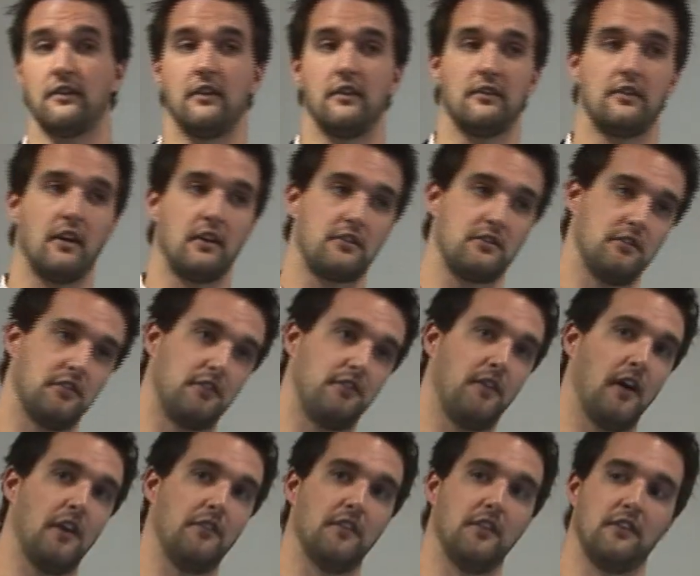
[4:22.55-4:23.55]
The sections
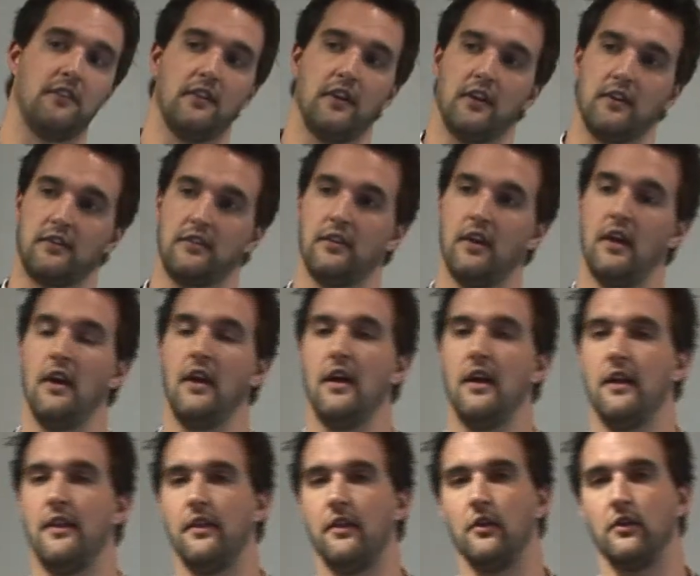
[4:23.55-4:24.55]
5 and 6,
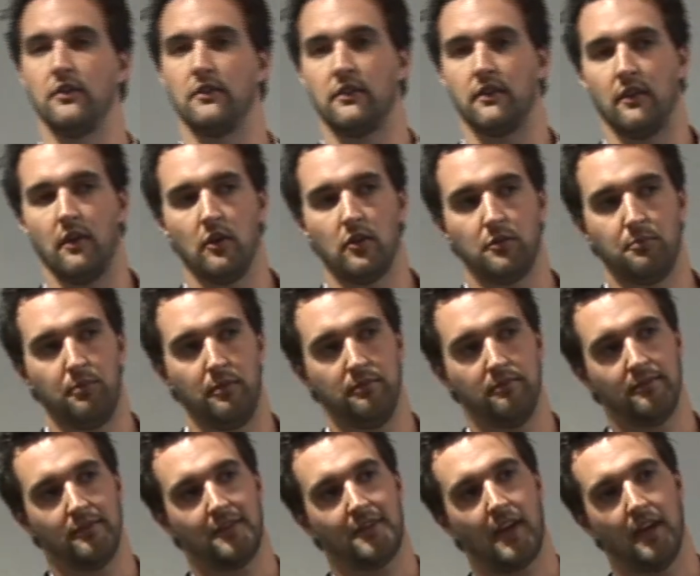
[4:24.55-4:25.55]
those
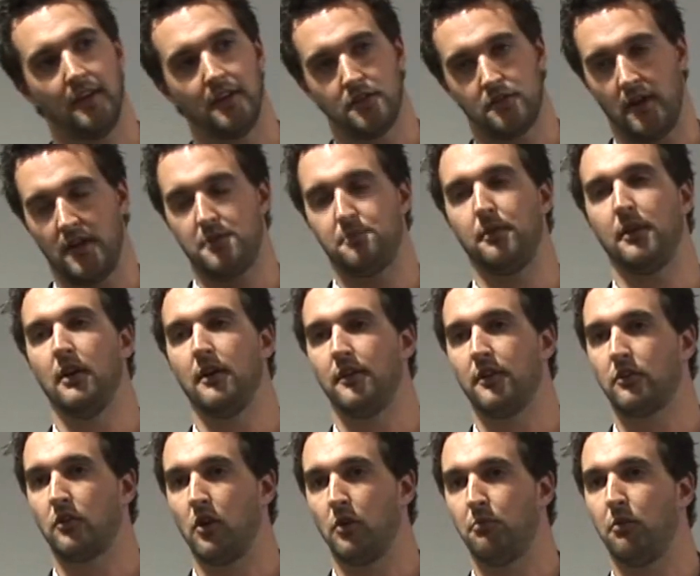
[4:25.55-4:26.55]
kind of stretch beyond the
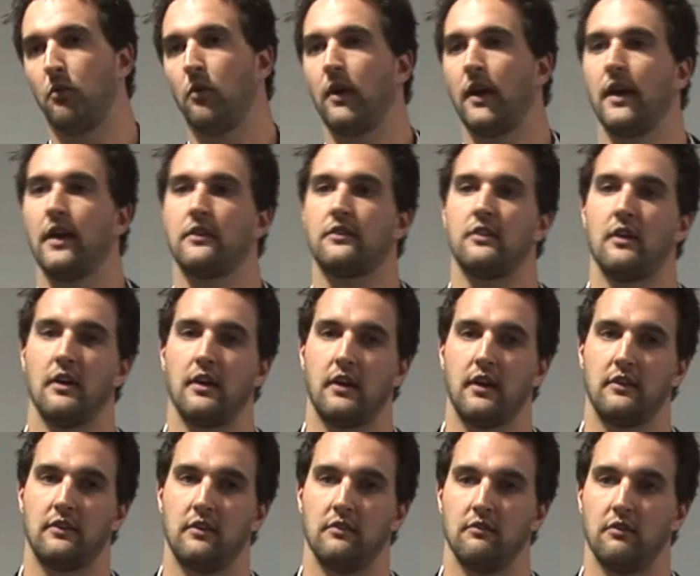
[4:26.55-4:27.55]
scope of what XI
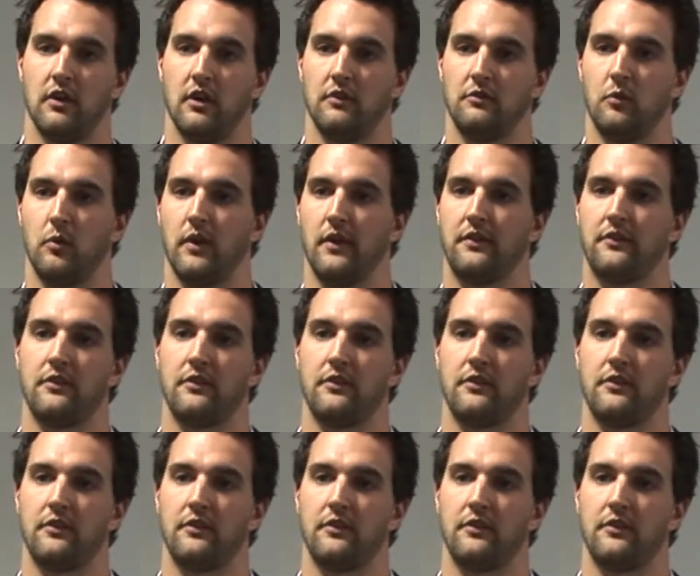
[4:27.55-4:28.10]
gets involved with.